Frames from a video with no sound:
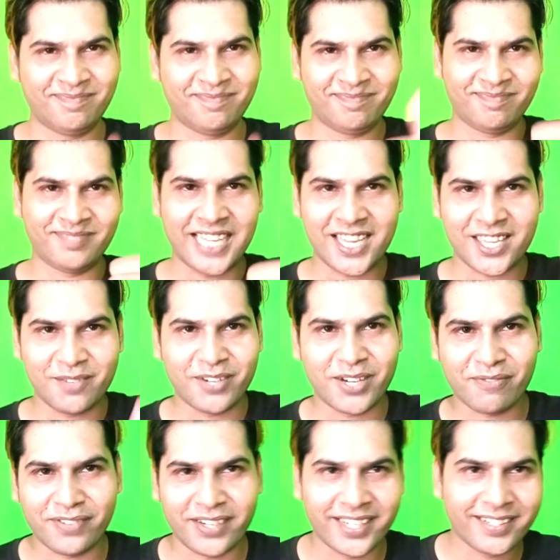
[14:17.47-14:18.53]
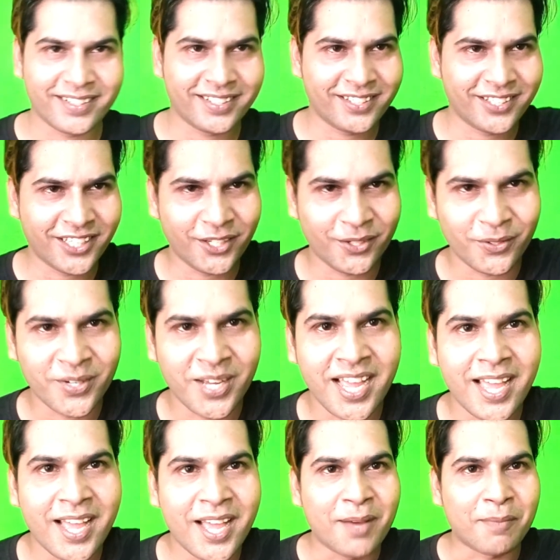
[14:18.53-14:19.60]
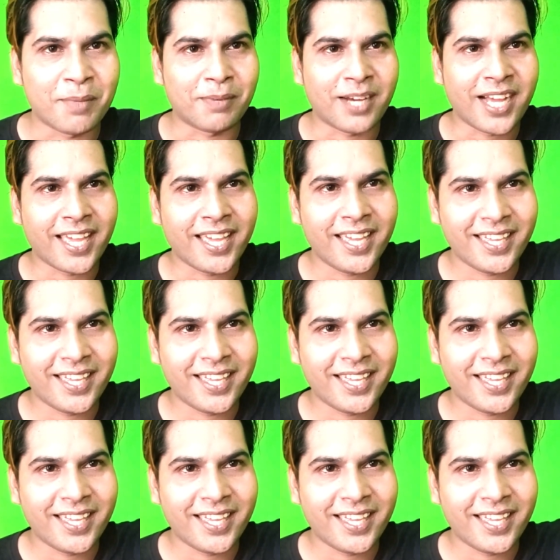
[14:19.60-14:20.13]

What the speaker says: Thank you, my friend. See you. Bye bye.